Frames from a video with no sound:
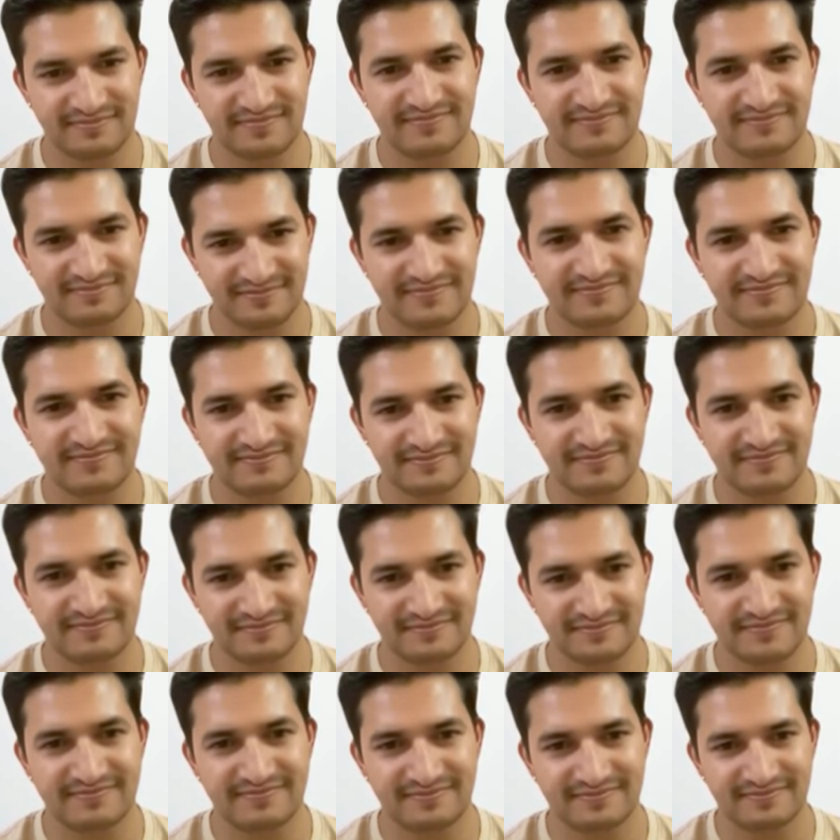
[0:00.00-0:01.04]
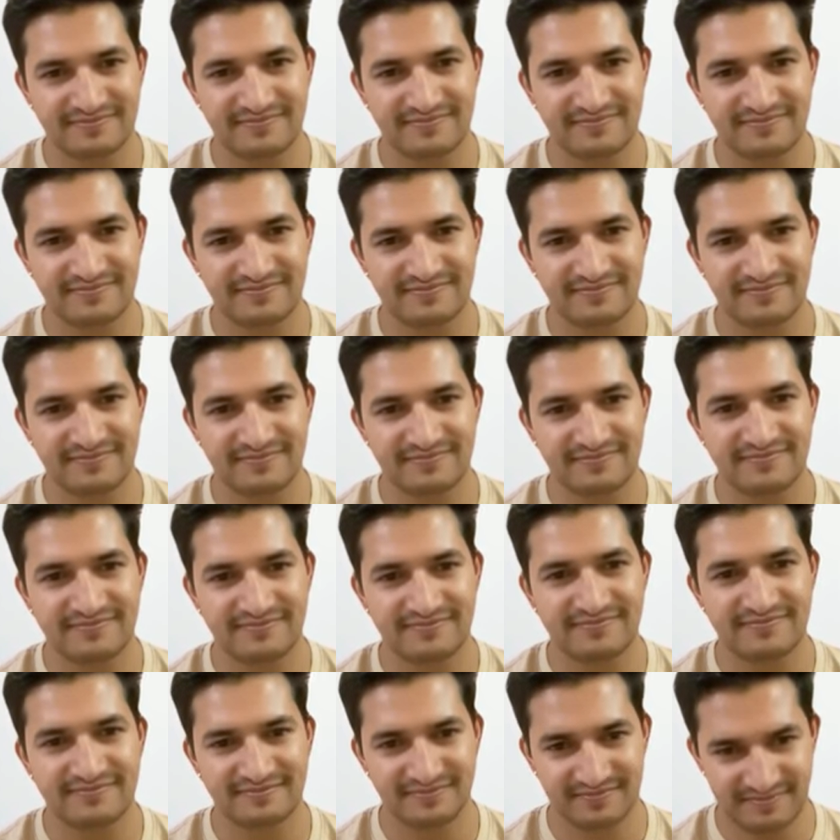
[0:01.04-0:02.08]

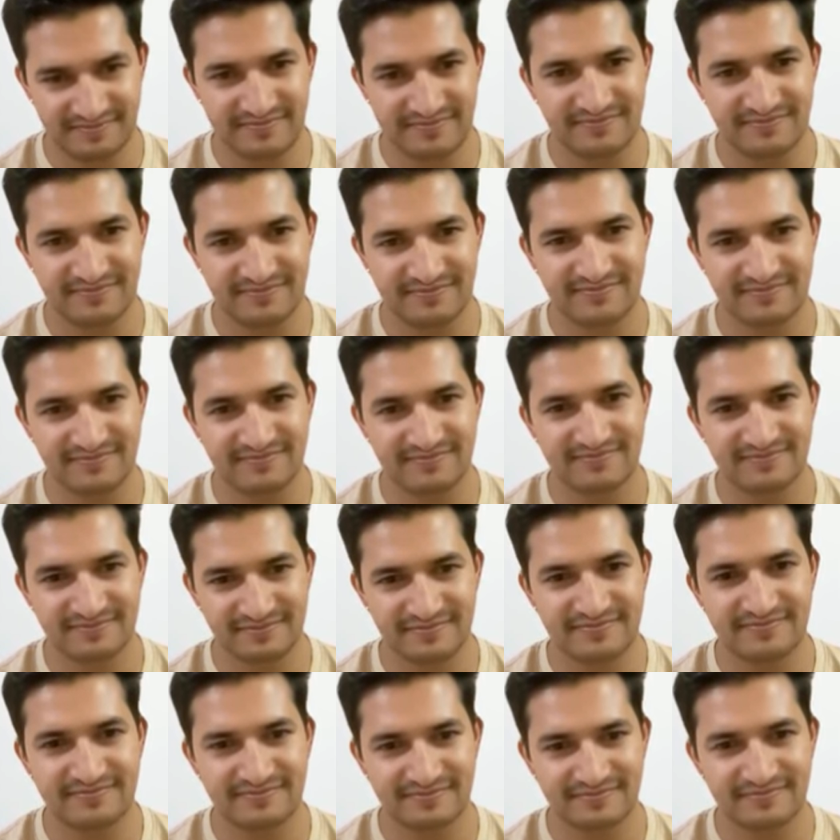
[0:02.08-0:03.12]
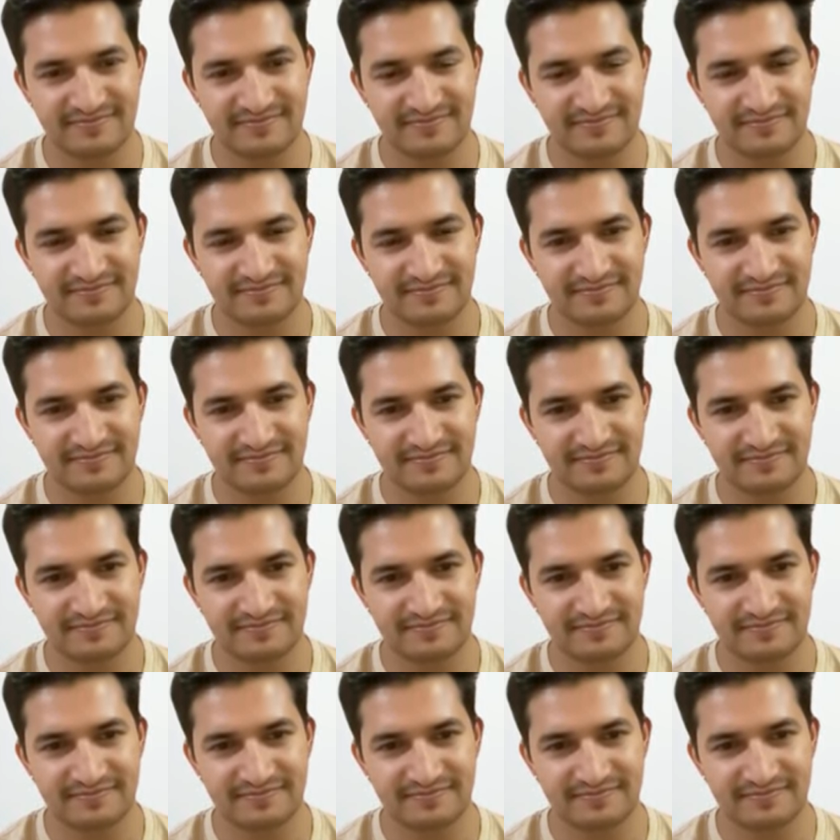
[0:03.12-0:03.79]
No words are spoken by the person on screen.